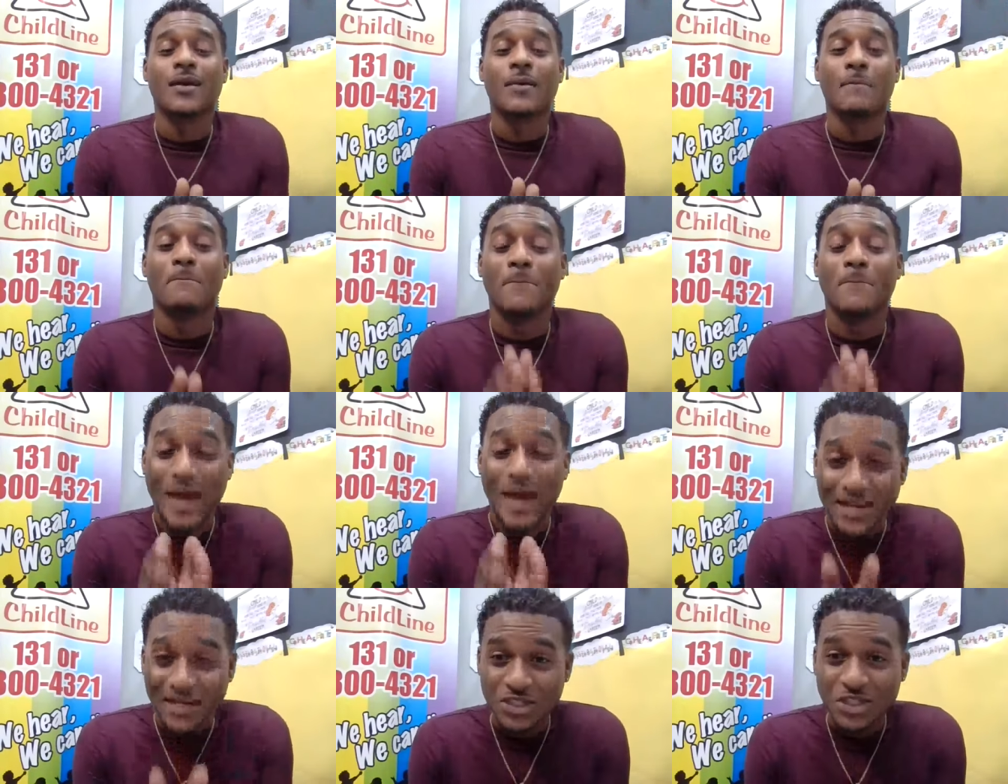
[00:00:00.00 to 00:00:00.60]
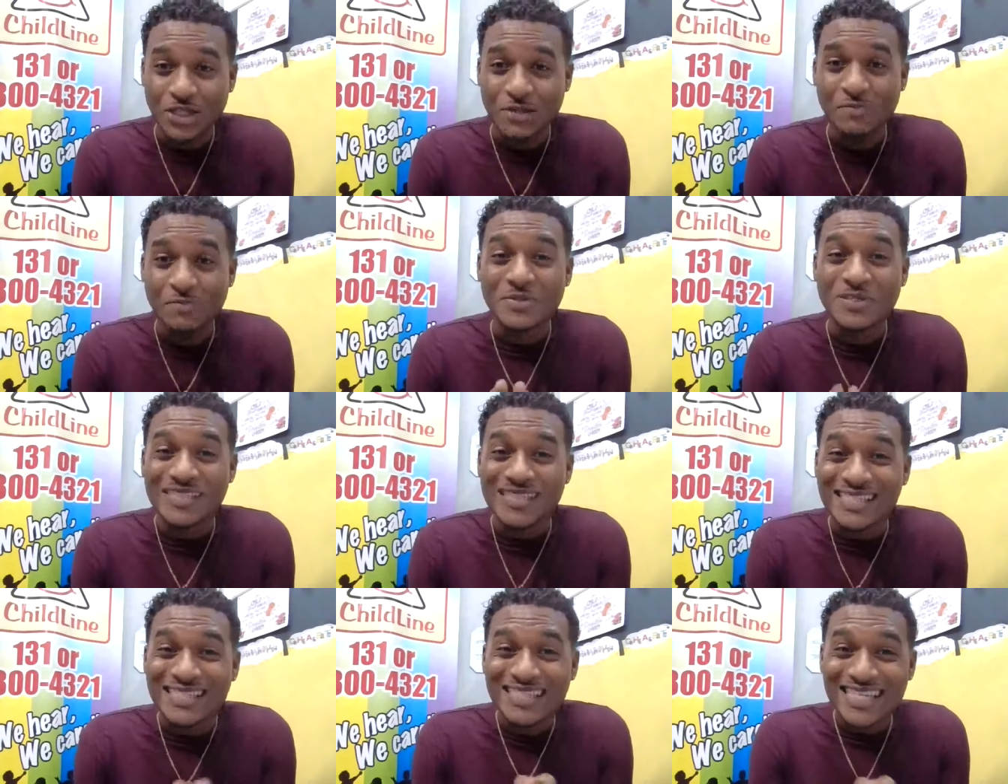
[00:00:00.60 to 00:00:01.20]
Managing
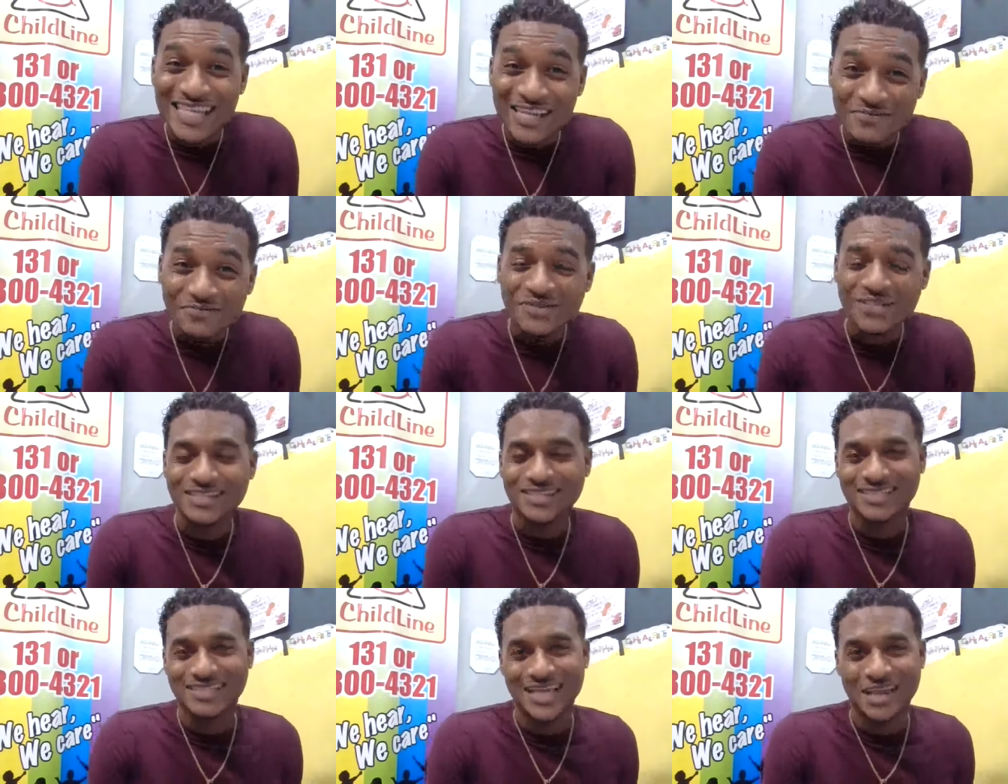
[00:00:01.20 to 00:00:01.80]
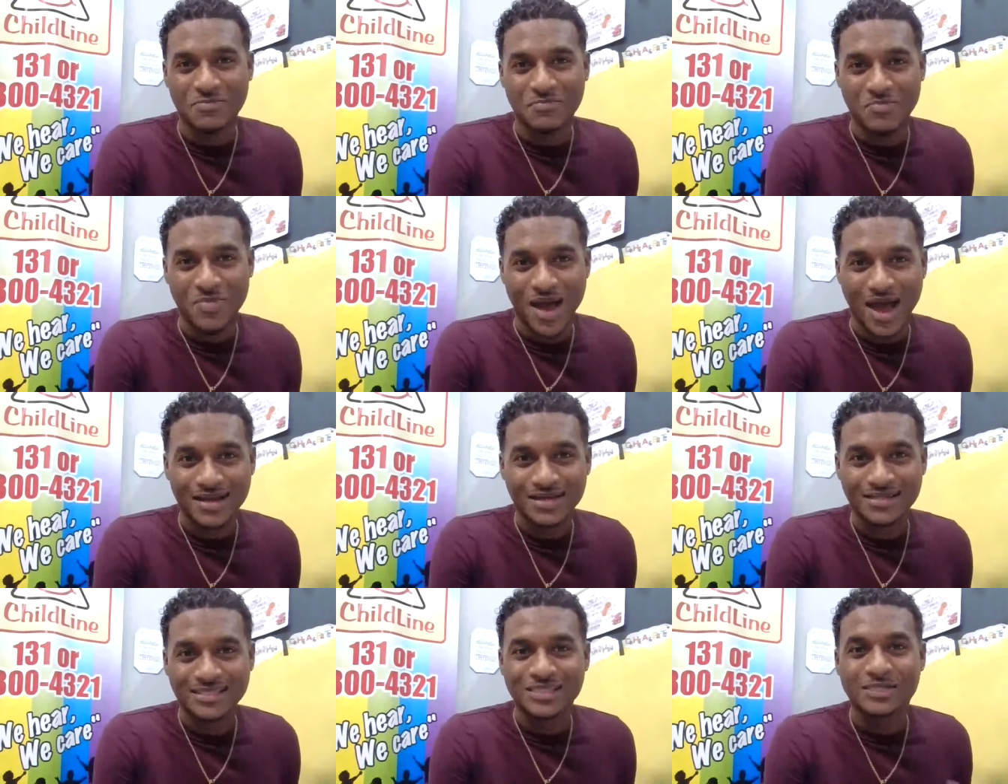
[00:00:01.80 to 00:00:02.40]
Perceived
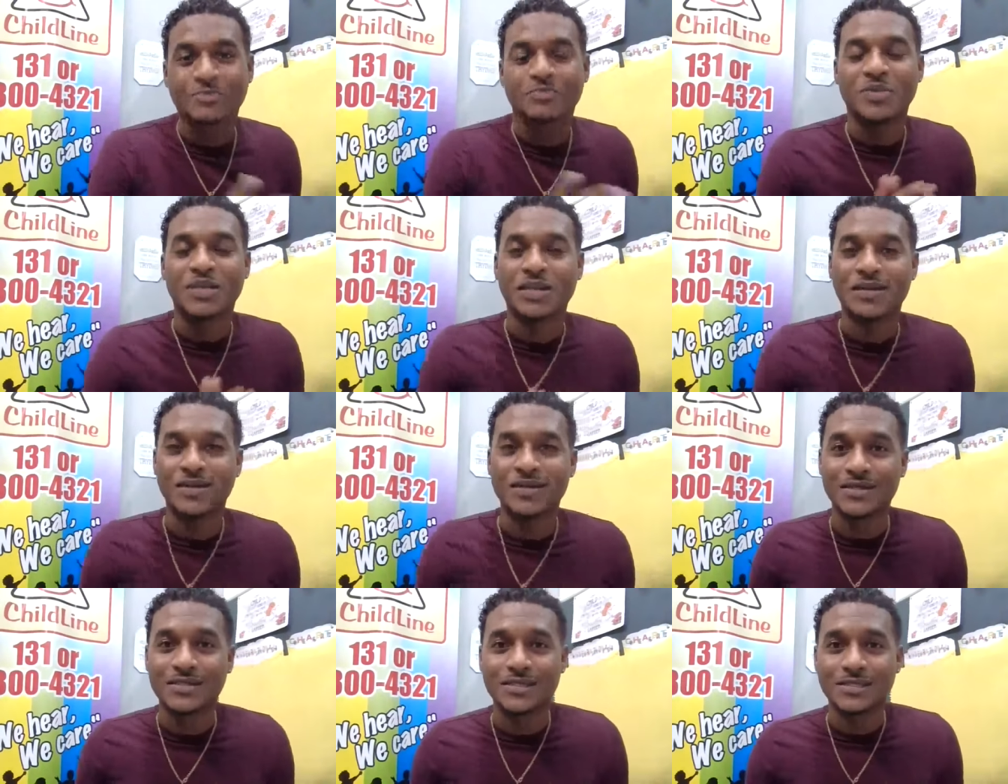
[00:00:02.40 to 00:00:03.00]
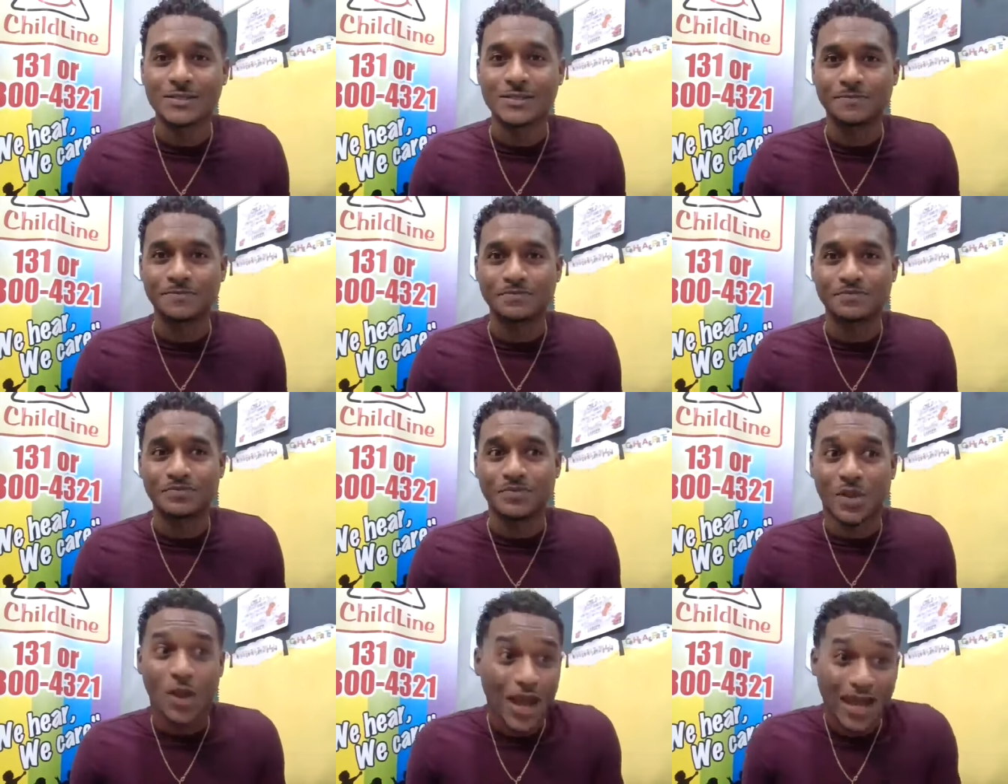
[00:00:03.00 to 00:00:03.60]
Setbacks because
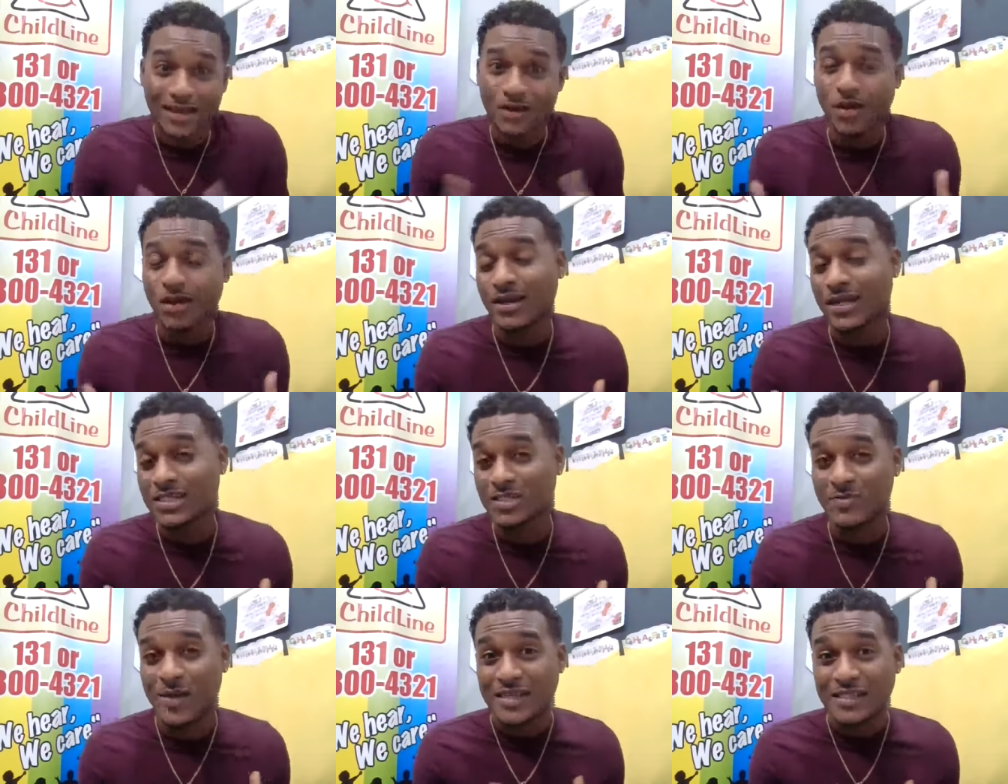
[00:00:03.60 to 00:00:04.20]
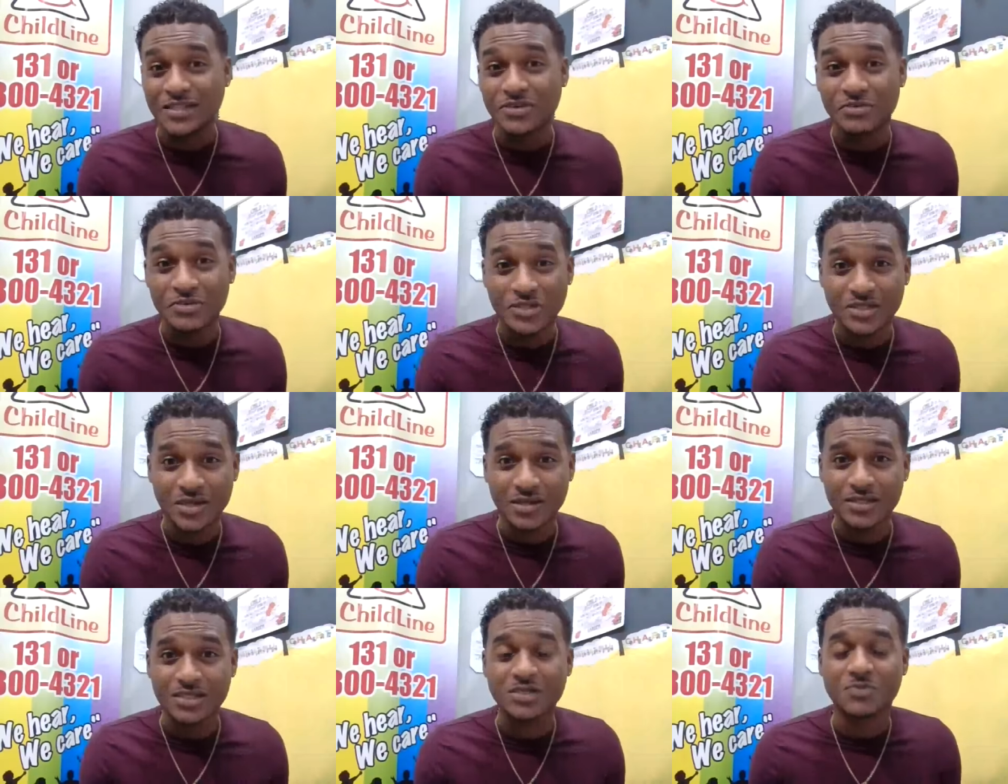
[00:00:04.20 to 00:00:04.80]
and Unexpected
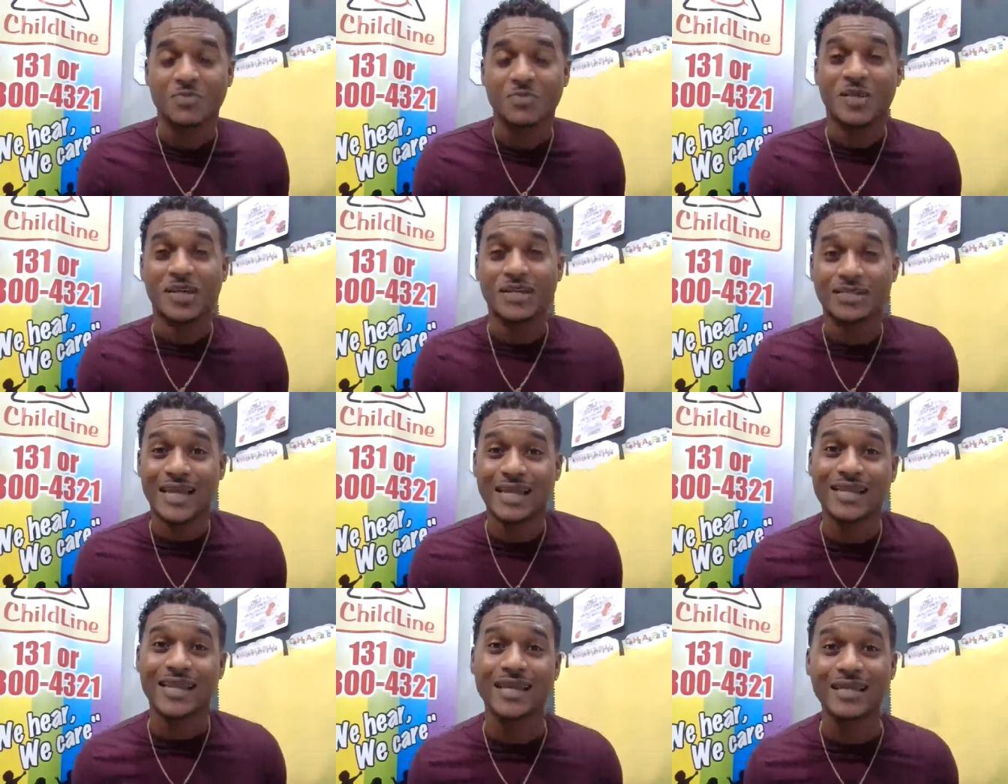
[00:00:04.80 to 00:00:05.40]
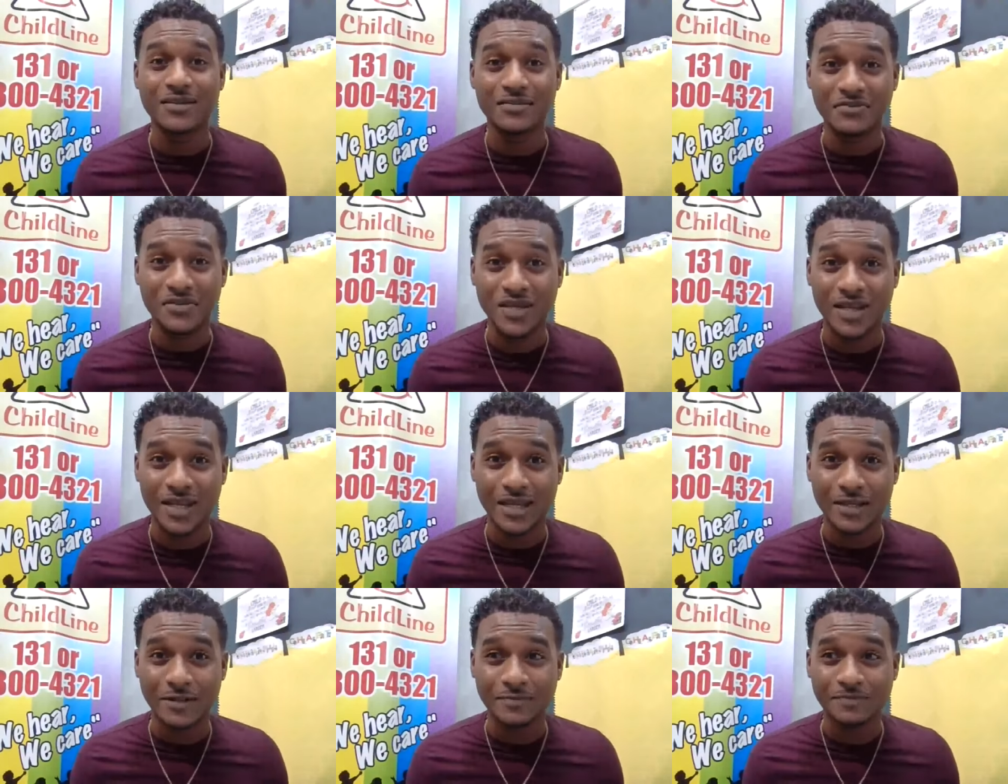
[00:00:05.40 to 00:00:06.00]
Results, because at the end of the
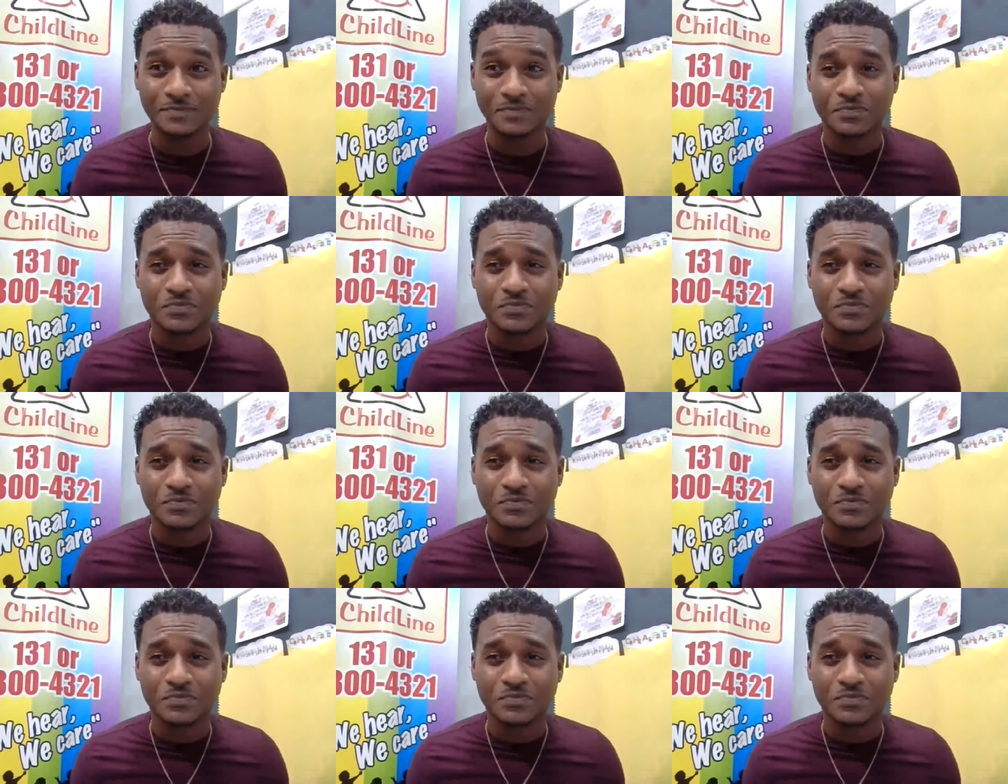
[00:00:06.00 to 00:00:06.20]
day,